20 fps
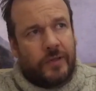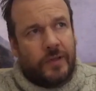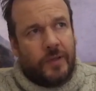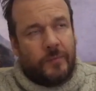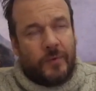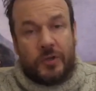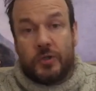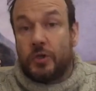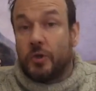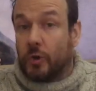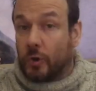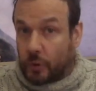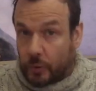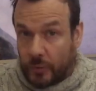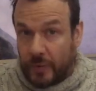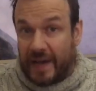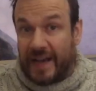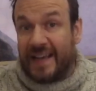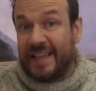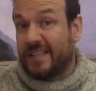but you're
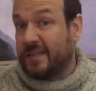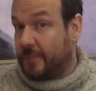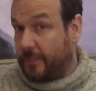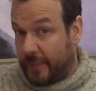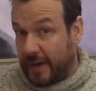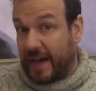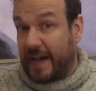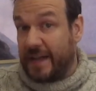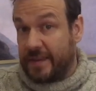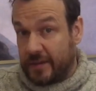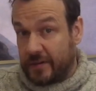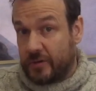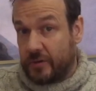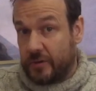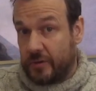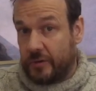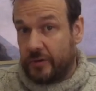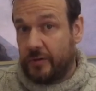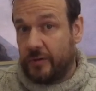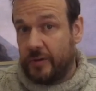grasped by the
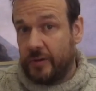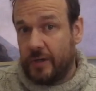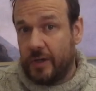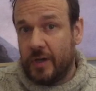truth.